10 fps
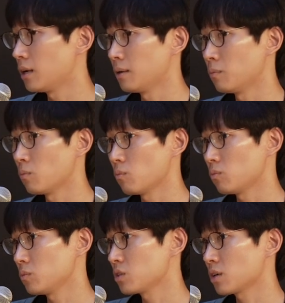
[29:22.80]
Um,
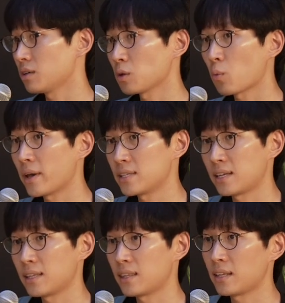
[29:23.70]
some of the
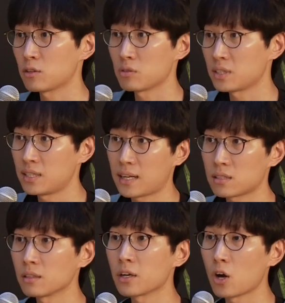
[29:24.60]
ways I think you could
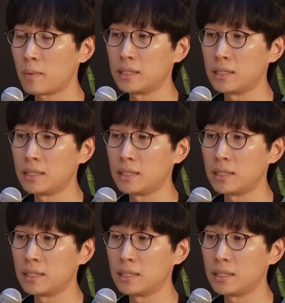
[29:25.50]
actually go